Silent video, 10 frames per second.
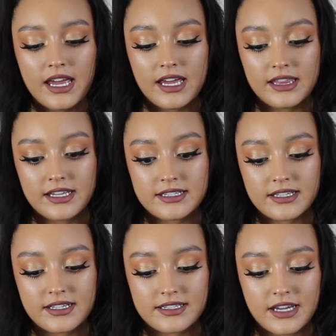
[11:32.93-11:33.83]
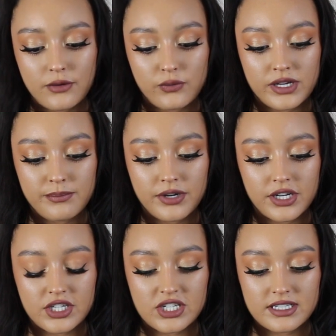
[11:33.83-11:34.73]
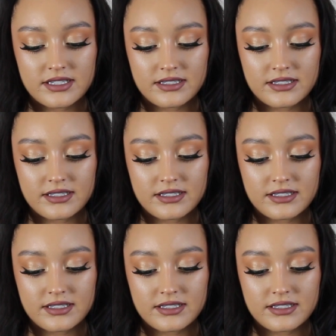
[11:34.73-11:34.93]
and this is a repurchase.